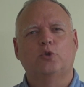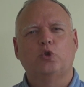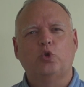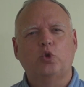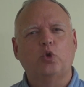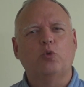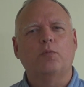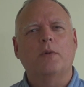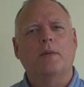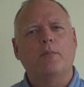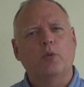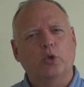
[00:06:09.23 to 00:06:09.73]

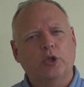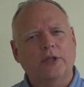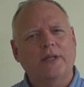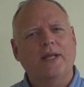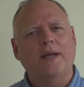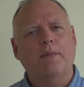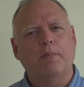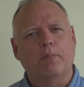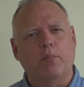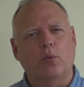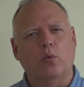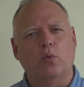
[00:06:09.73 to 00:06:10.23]
Tumabo
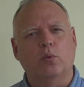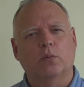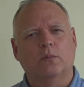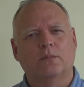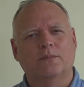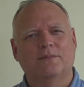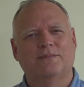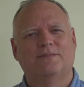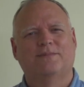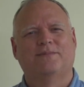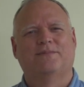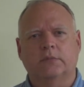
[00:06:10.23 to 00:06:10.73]
tempo.
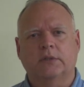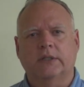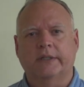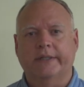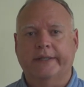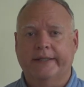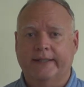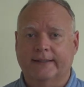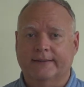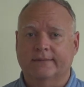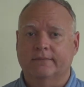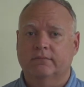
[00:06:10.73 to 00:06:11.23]

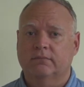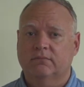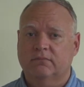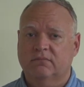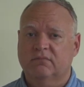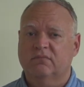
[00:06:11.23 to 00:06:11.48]
Again,